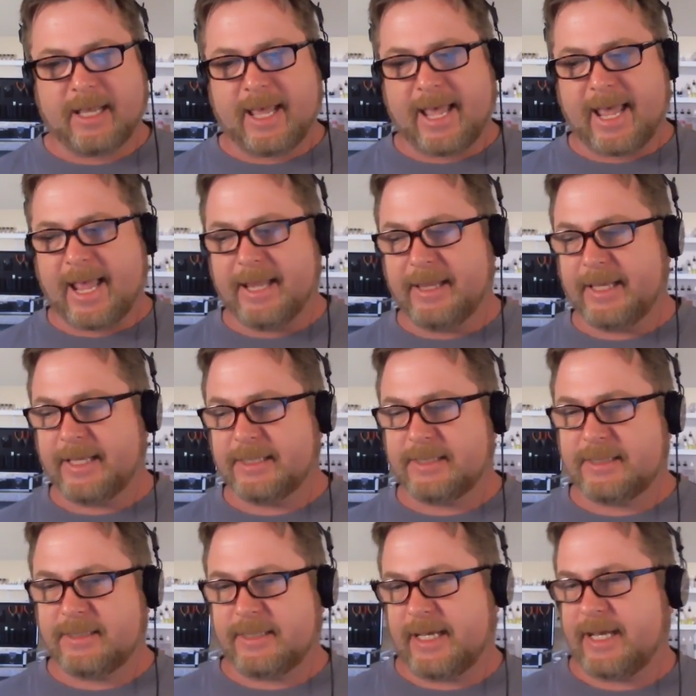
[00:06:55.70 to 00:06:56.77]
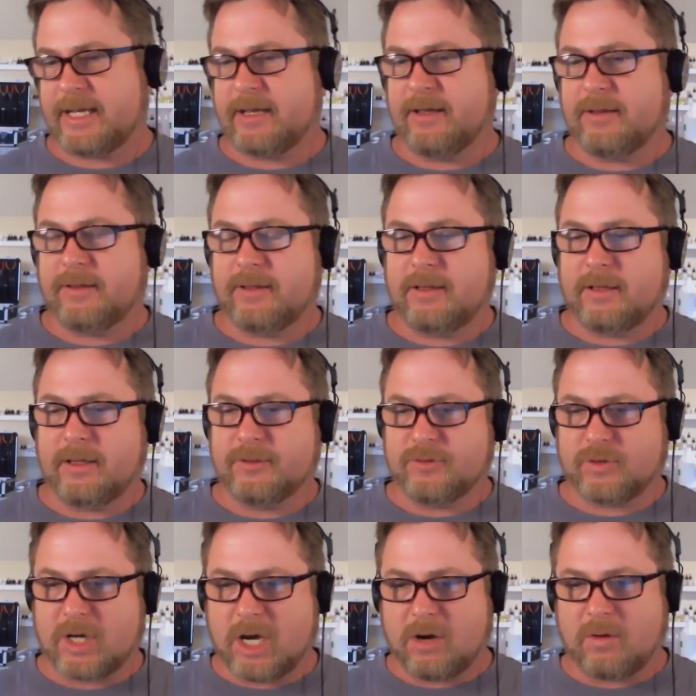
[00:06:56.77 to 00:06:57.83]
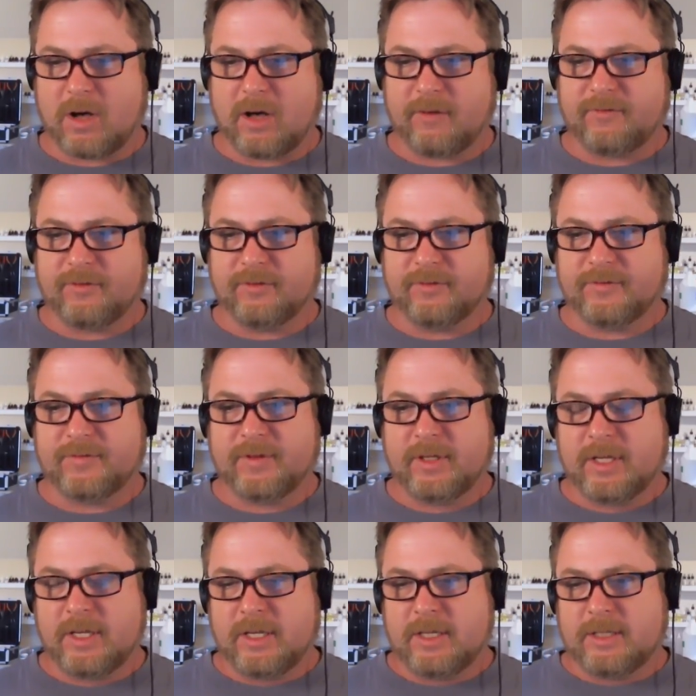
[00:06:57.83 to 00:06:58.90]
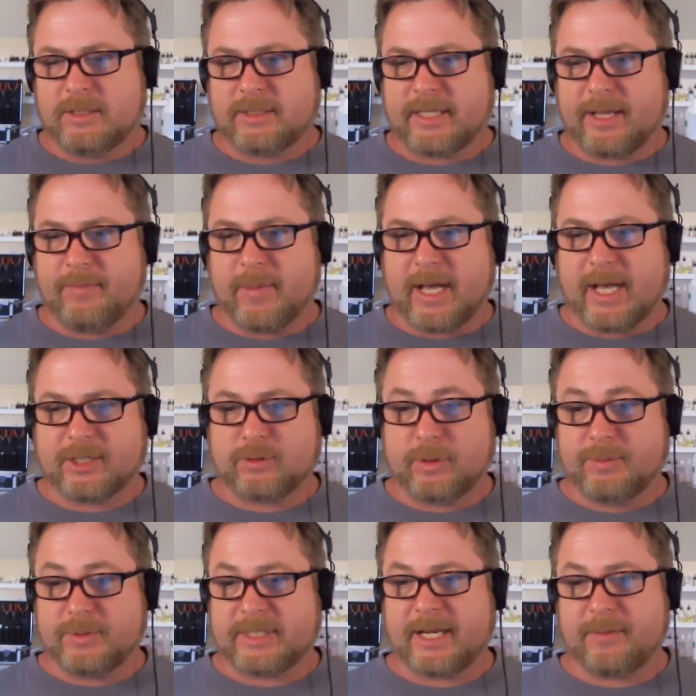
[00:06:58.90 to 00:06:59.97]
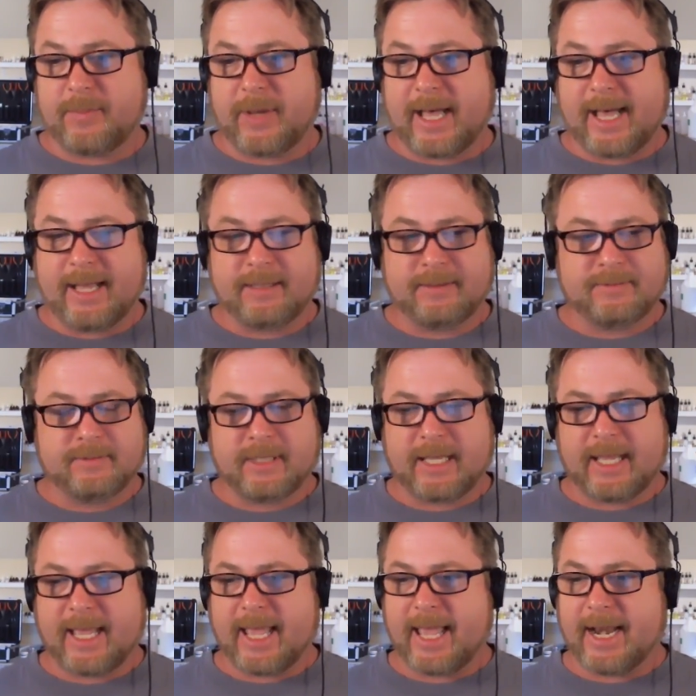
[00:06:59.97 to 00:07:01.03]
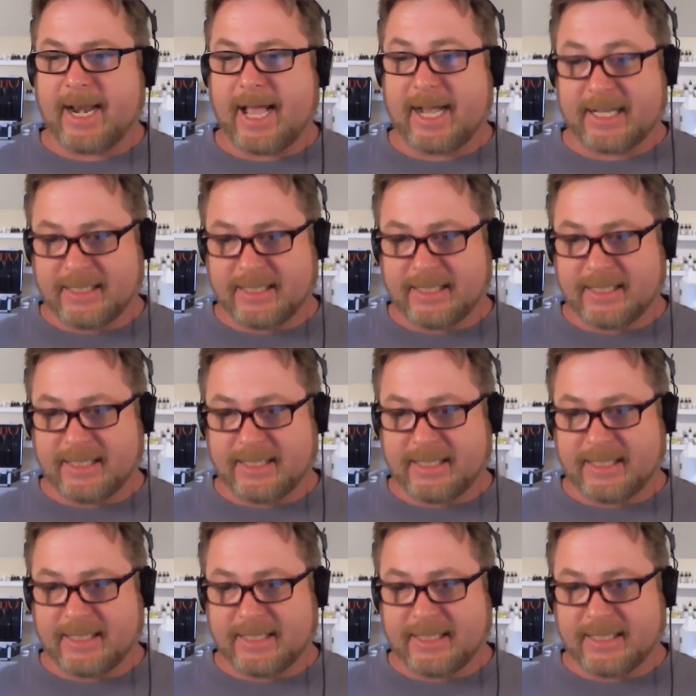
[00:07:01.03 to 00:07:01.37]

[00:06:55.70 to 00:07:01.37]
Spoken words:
and then take a draw off of, say, my sweet potato pie, and I can